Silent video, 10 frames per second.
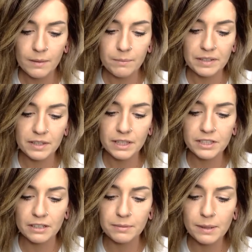basically
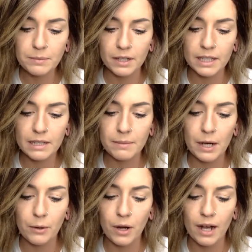just what I'm talking
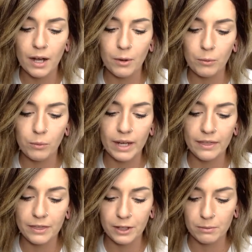about with
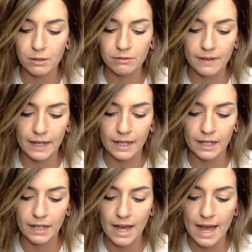Thermophyte
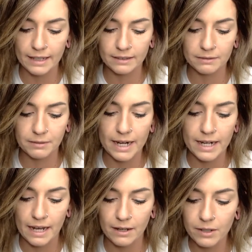X right
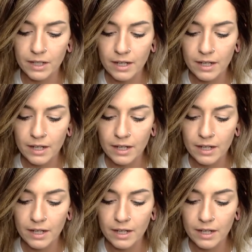now.